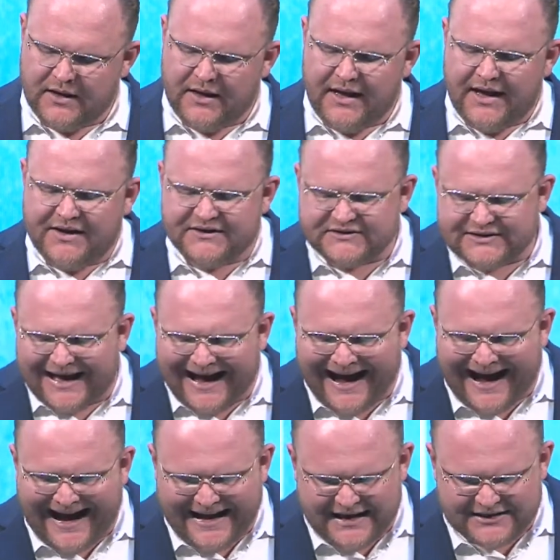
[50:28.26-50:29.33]
It is the
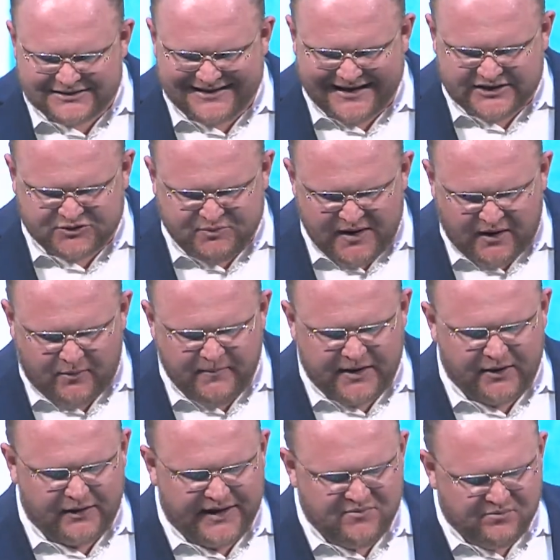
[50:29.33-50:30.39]
highest
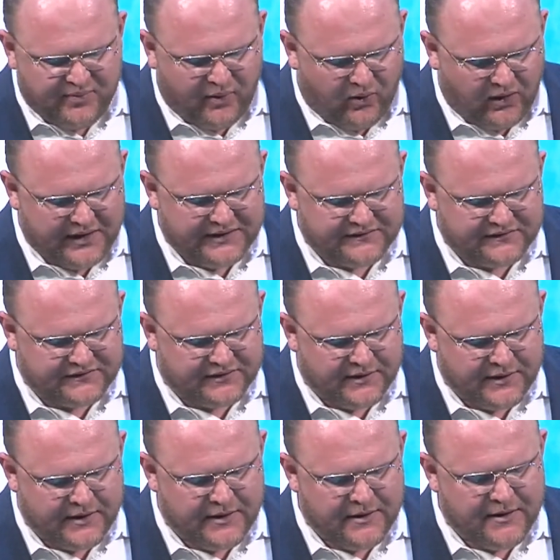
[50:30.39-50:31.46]
experimental importance.
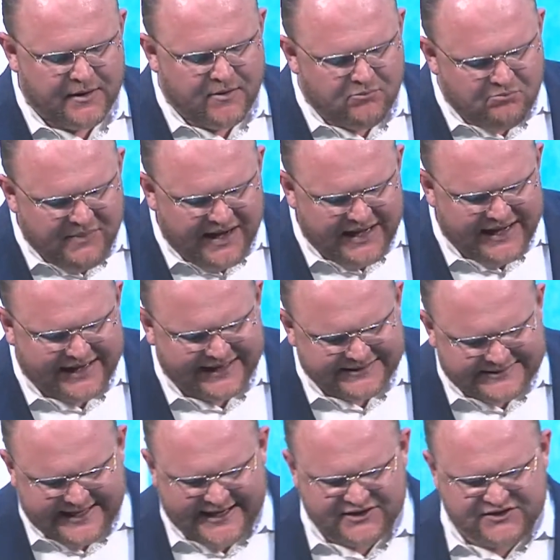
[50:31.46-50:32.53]
Many can
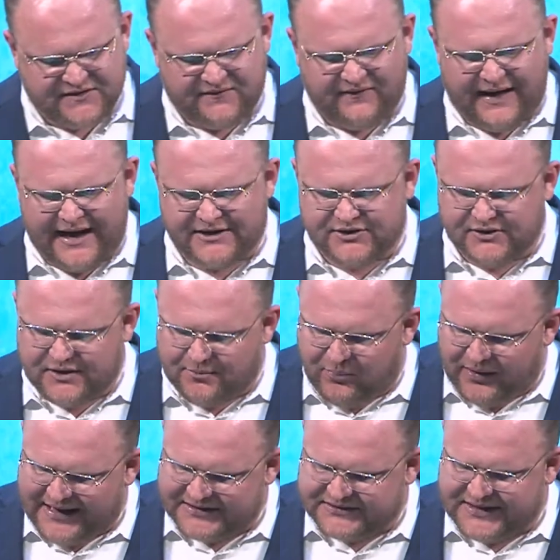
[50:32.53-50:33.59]
testify to the
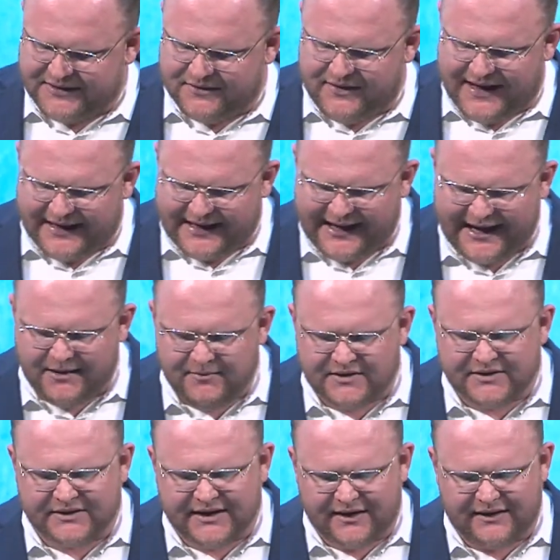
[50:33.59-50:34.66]
blessing that came
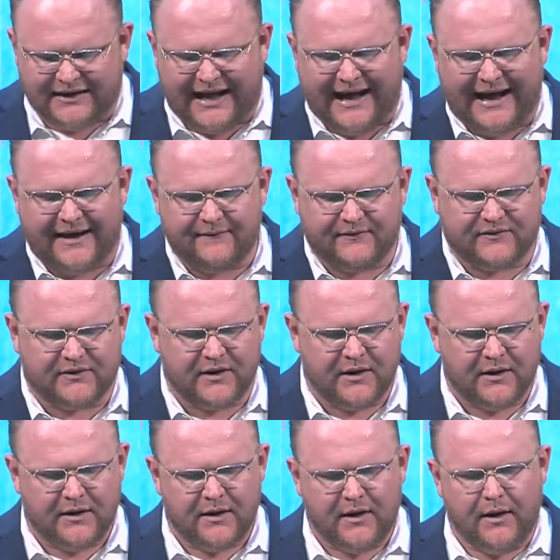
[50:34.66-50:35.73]
into their lives
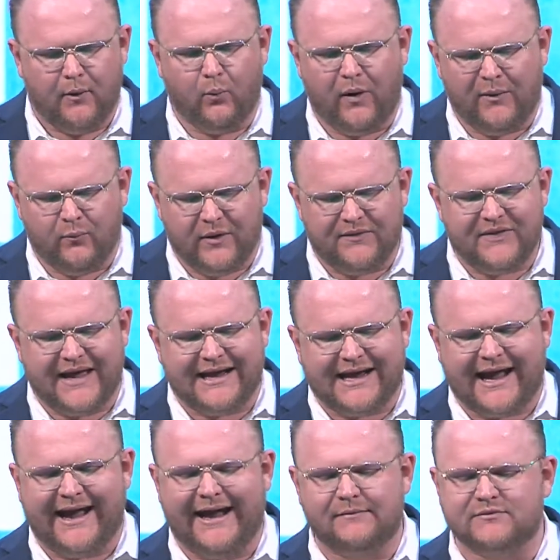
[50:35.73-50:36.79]
when they
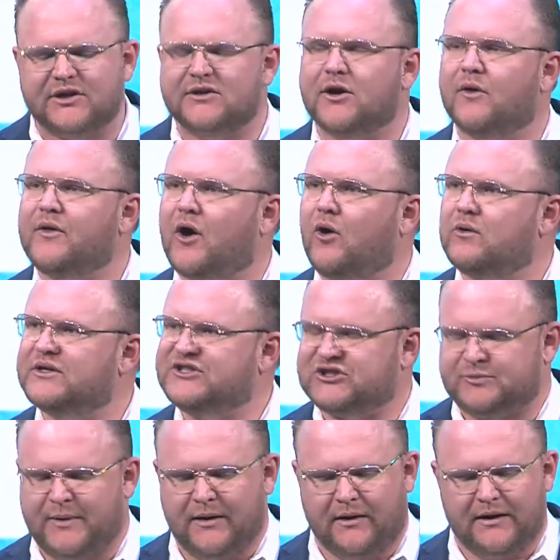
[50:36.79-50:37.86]
came to know the Holy
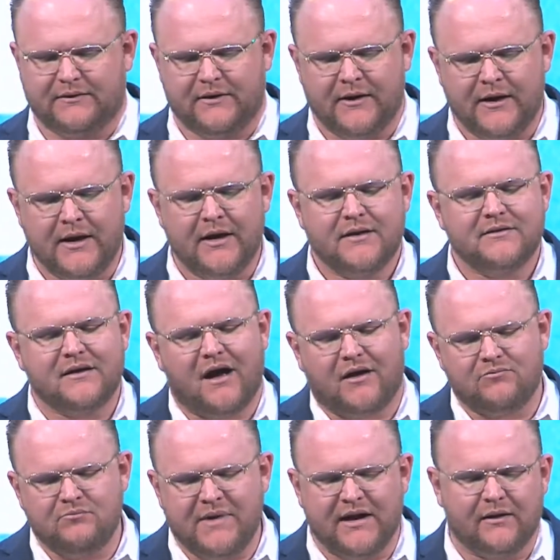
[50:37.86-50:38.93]
Spirit,
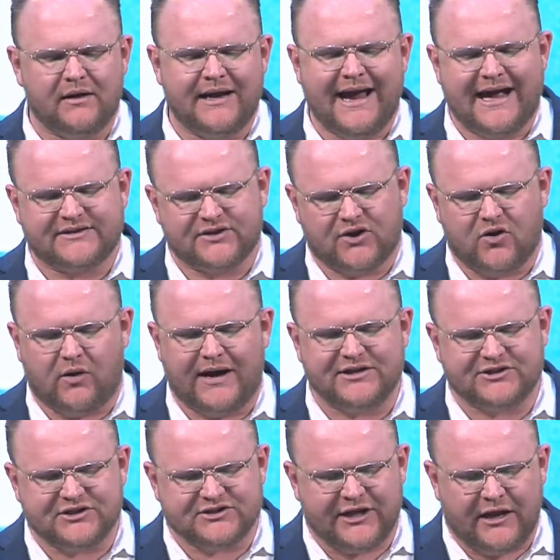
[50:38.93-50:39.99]
not merely as a
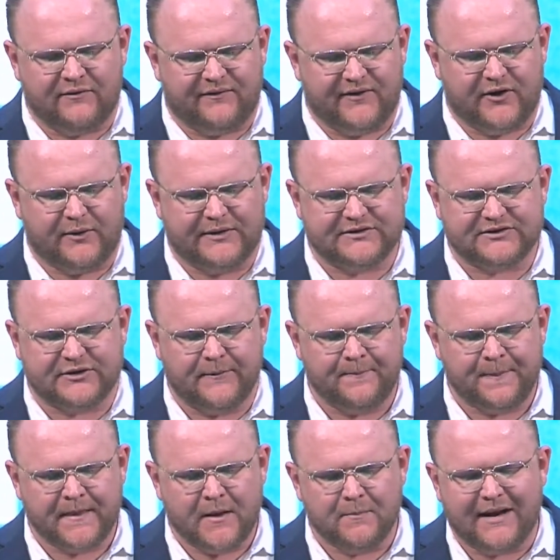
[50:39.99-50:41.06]
gracious influence,
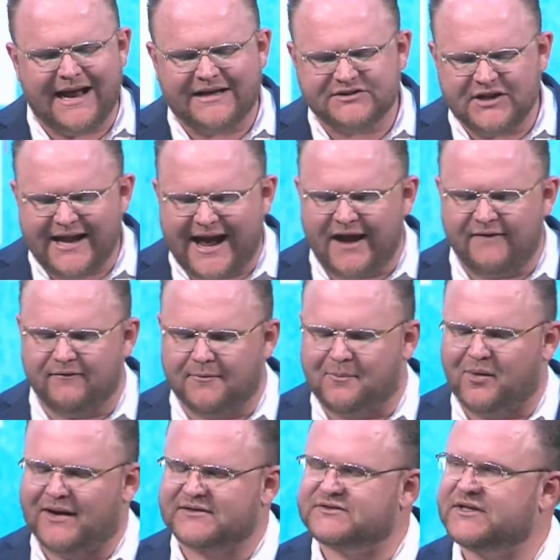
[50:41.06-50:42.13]
but as an
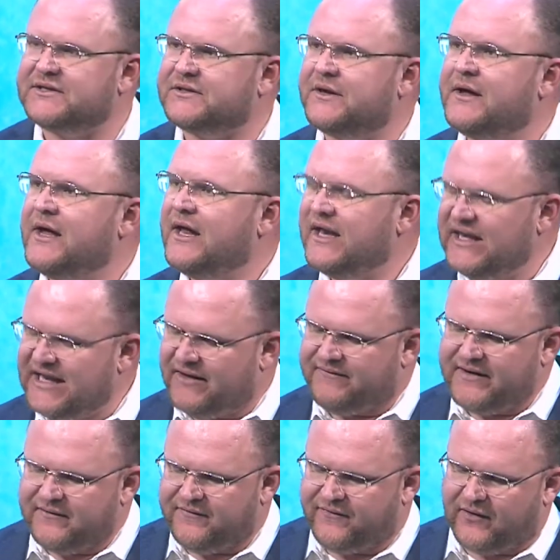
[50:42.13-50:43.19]
ever-present,
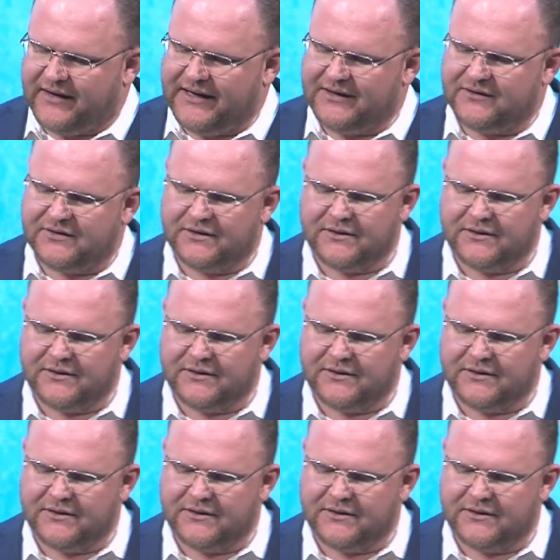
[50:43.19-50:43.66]
loving friend